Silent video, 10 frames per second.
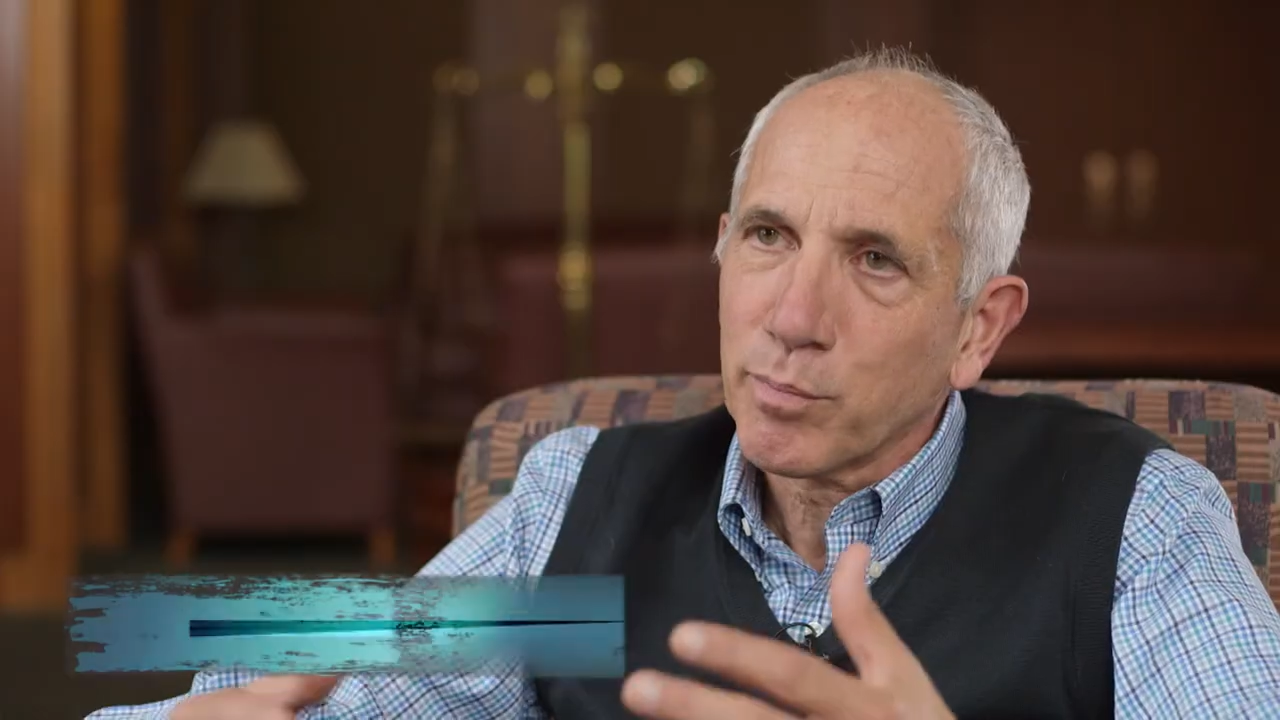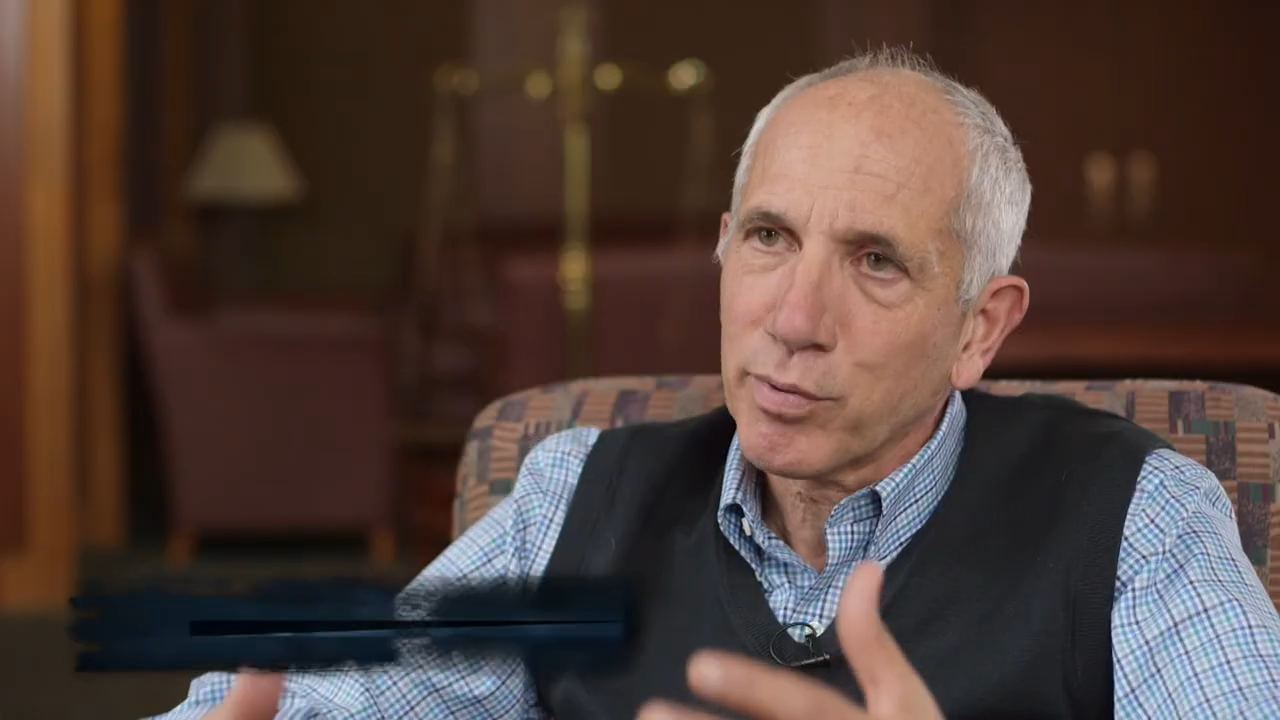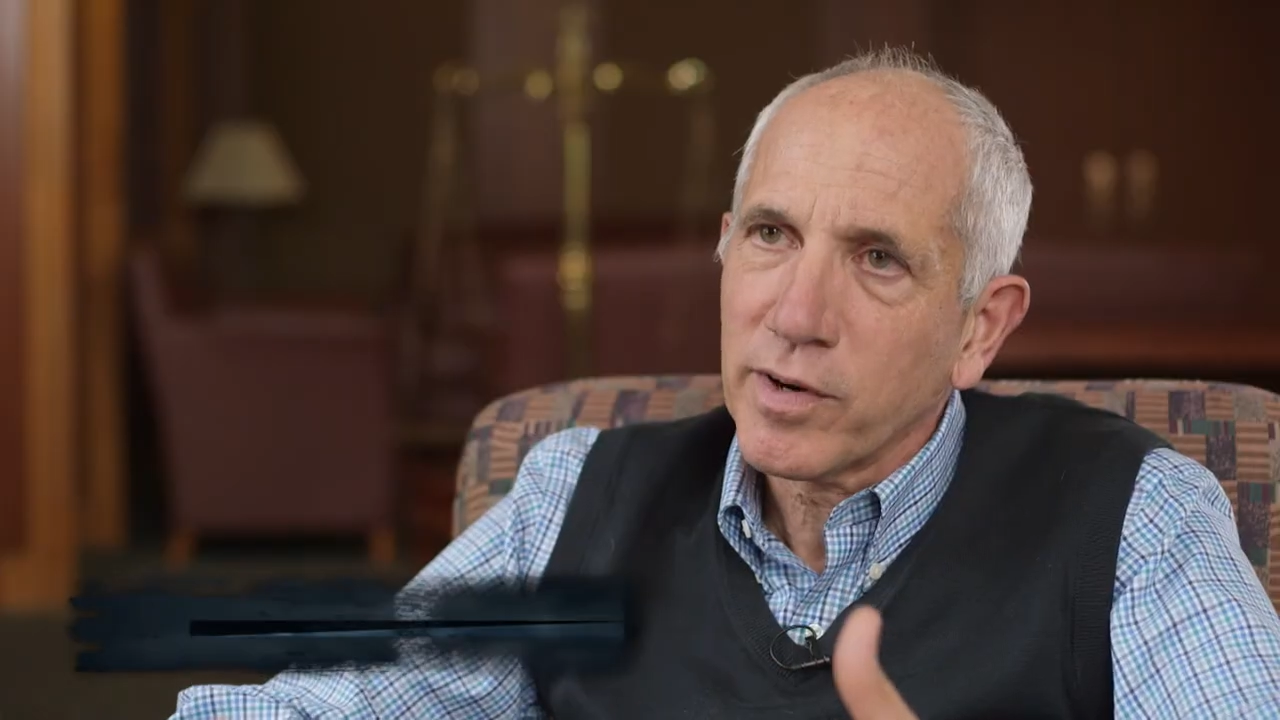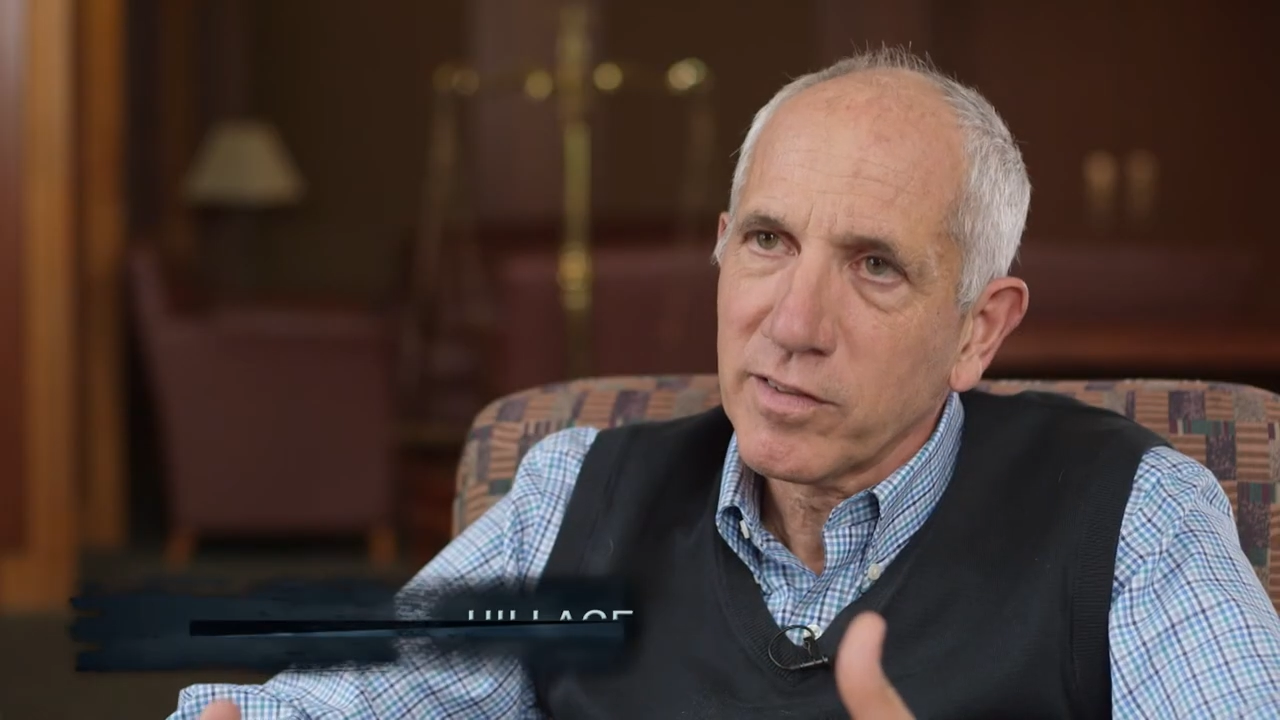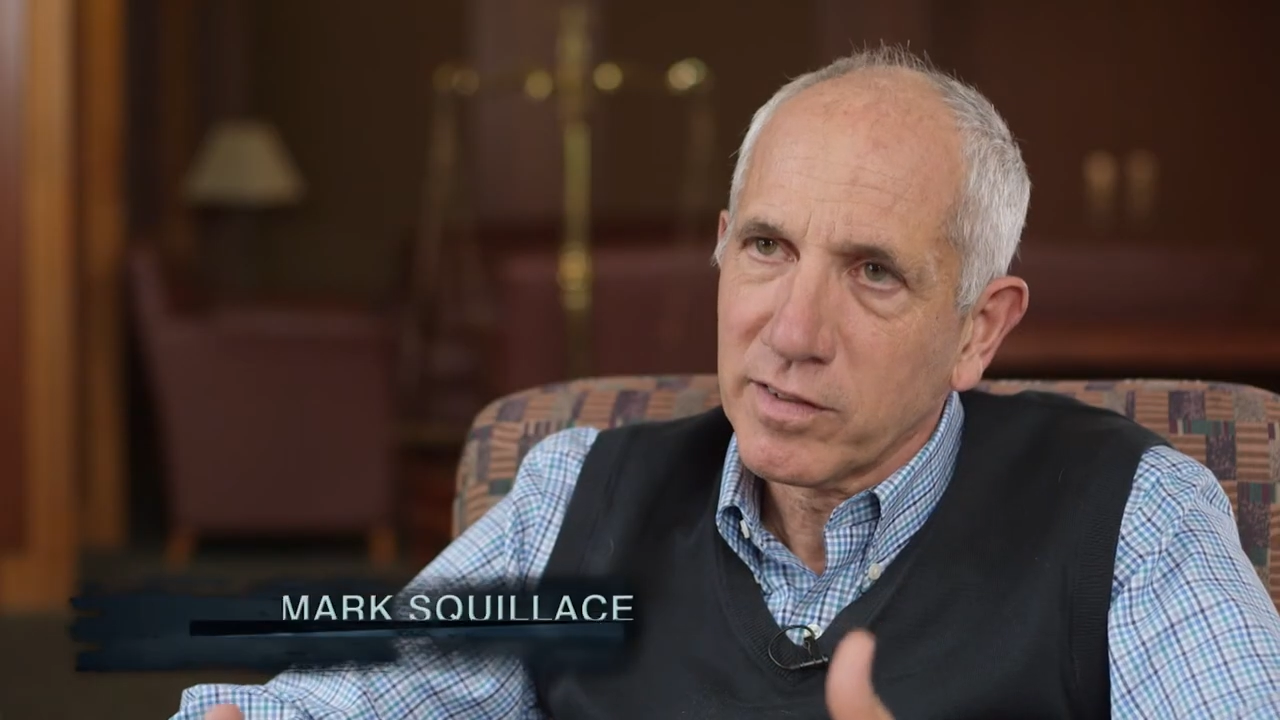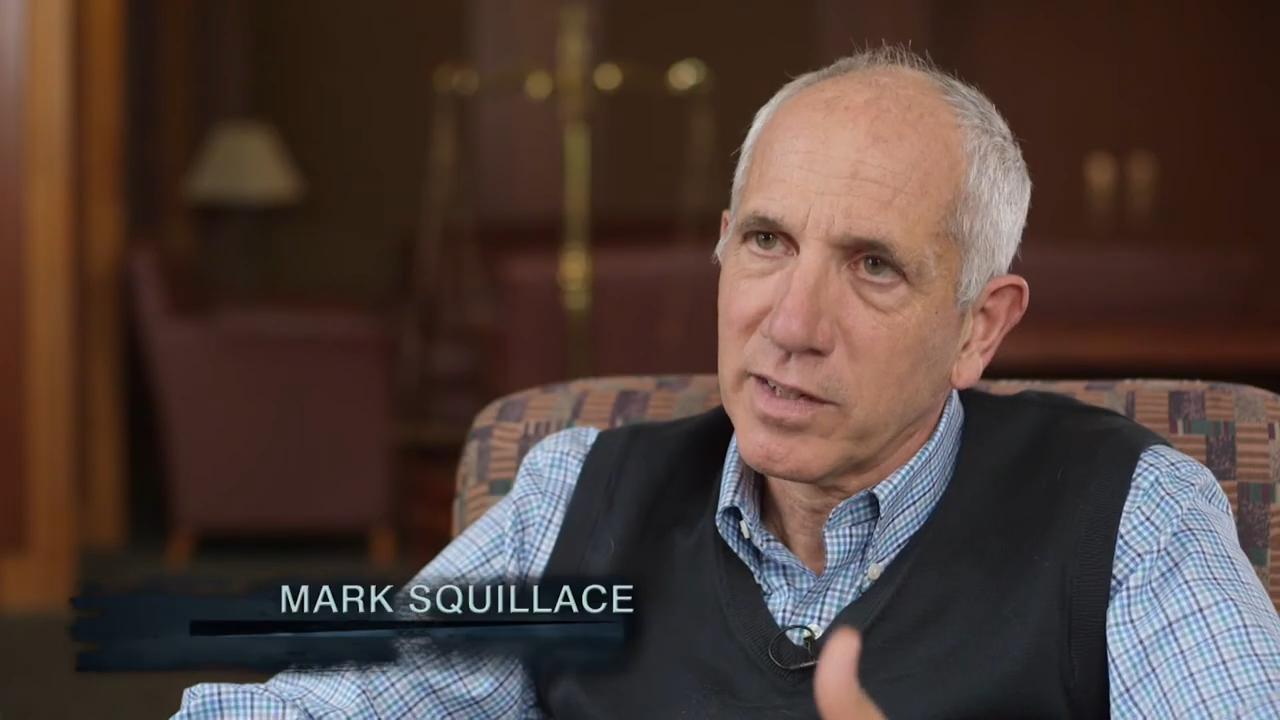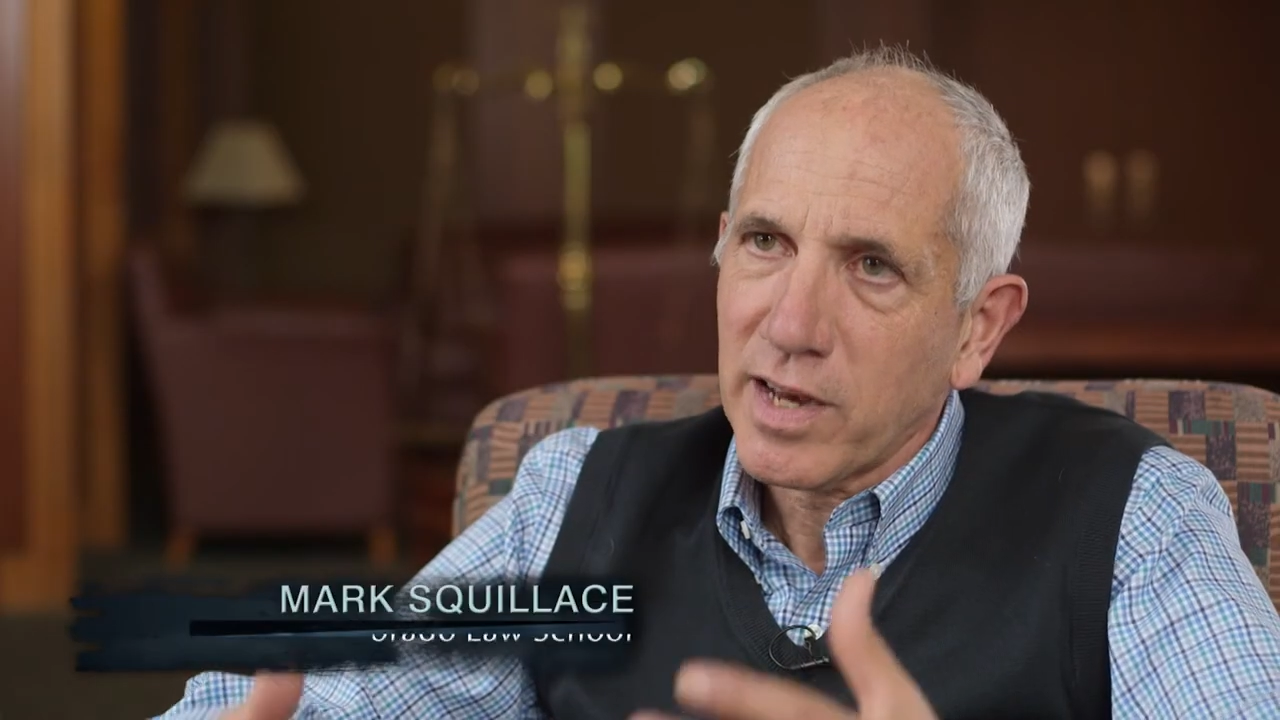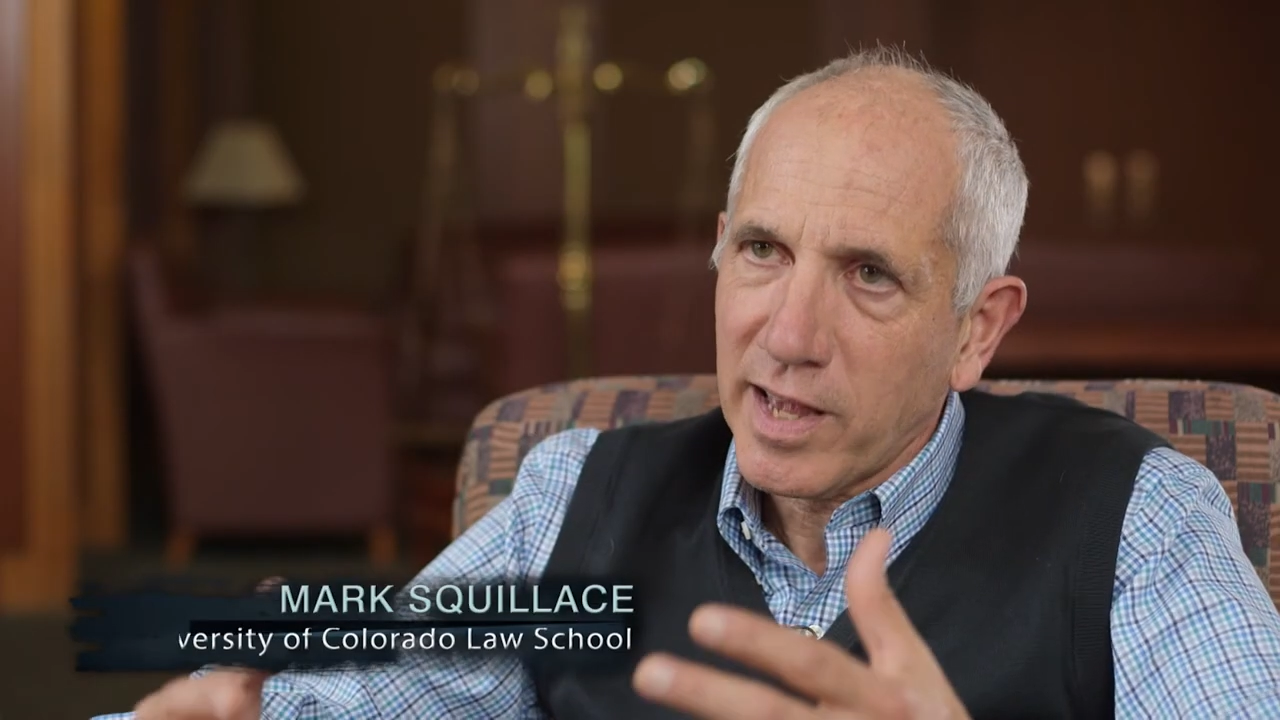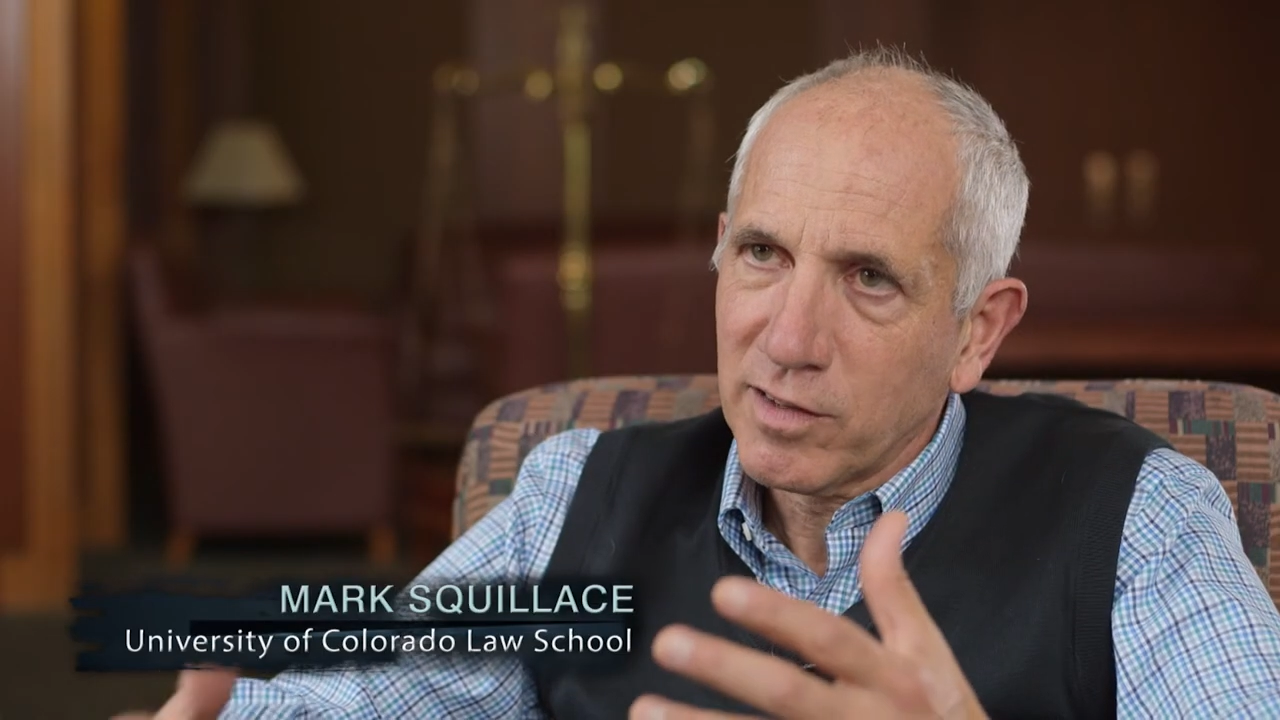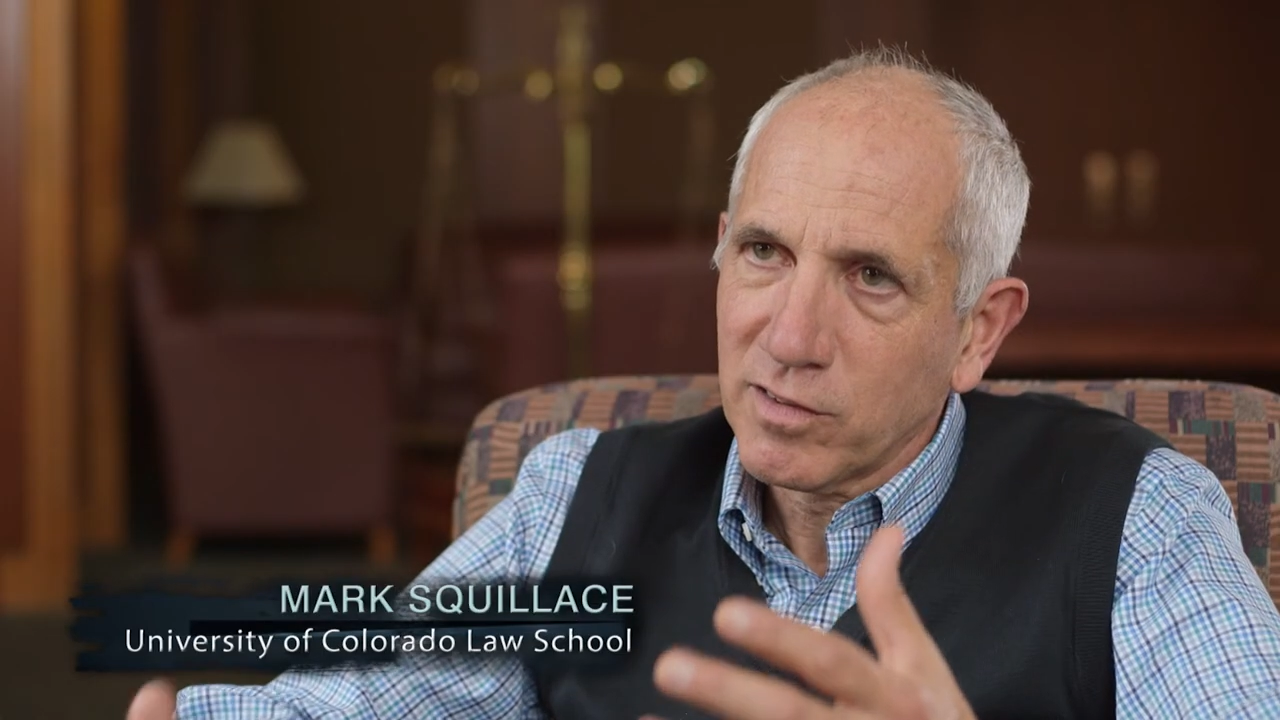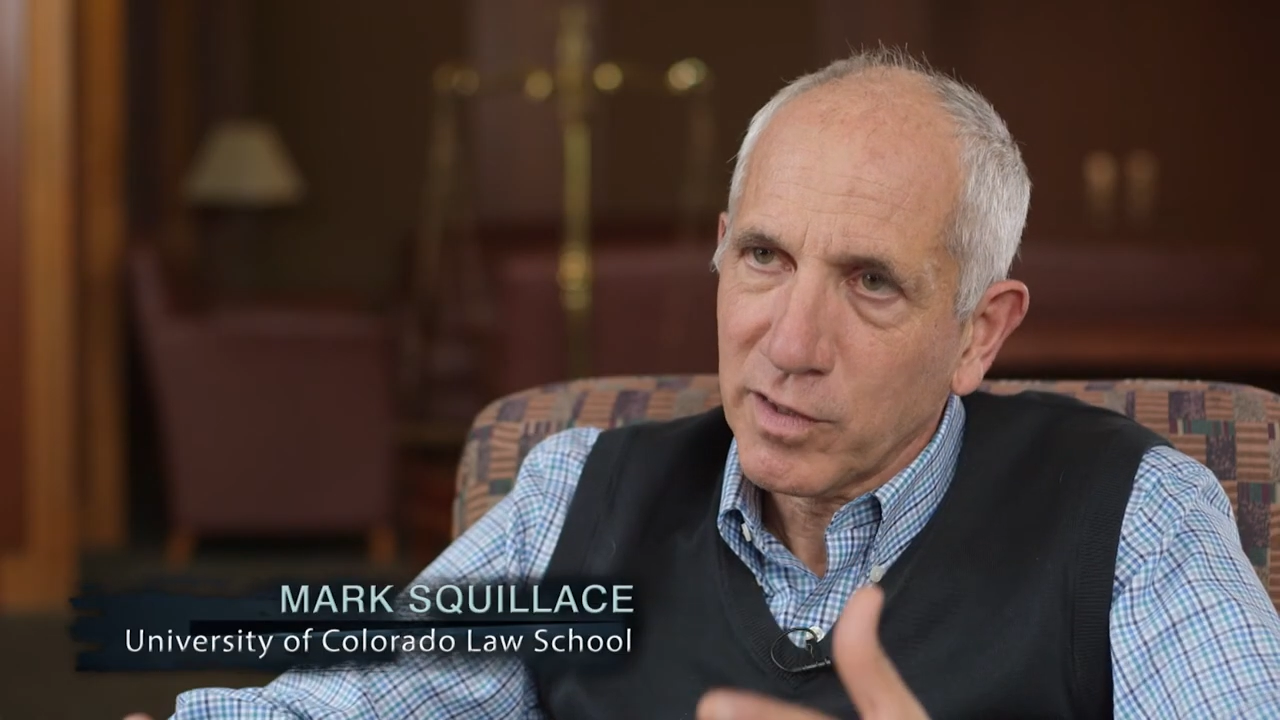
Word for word: president has